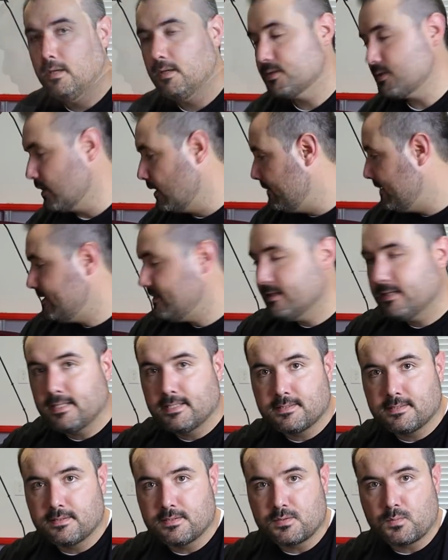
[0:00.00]
So let me dig
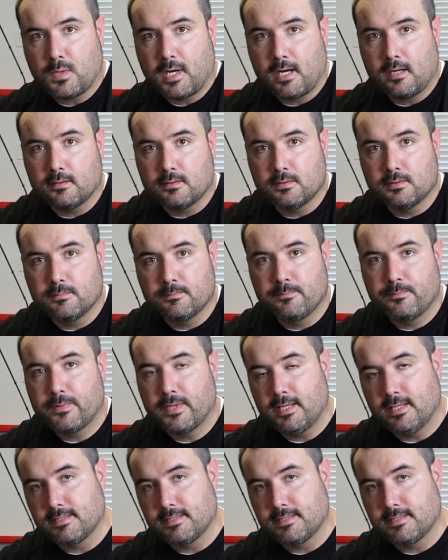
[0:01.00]
into this wire loom